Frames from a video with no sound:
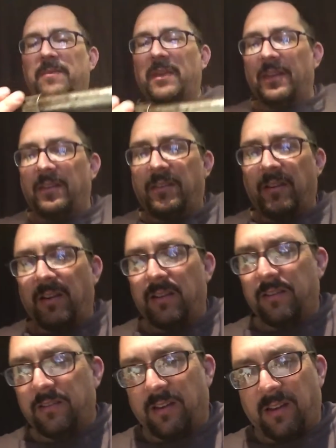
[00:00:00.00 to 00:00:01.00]
it
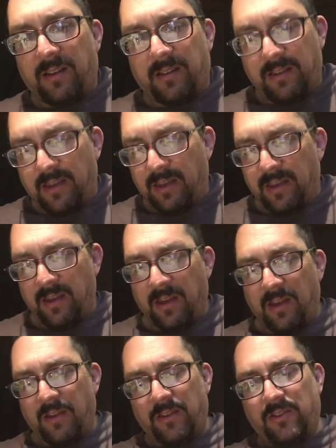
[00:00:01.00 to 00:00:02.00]
does
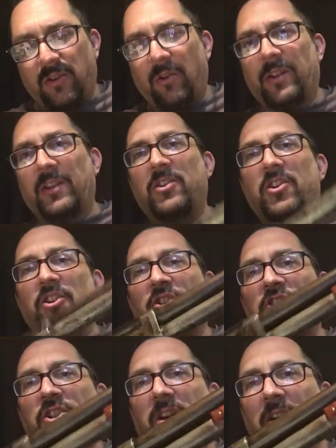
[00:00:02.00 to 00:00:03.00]
this whole
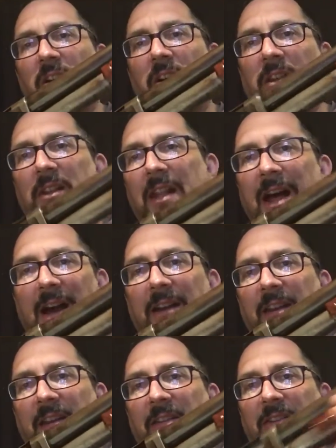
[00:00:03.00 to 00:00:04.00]
inertia
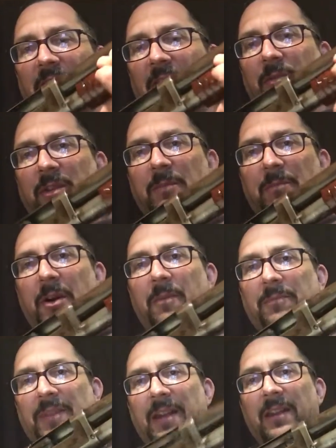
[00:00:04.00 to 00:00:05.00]
unlocking thing with the
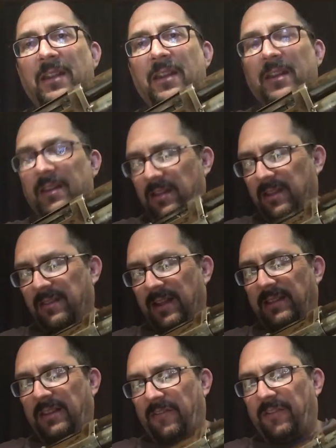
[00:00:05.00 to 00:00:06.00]
pump
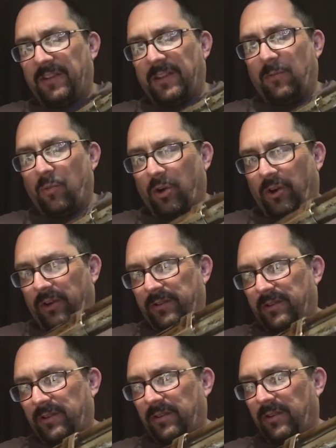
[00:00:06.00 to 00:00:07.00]
that definitely worked.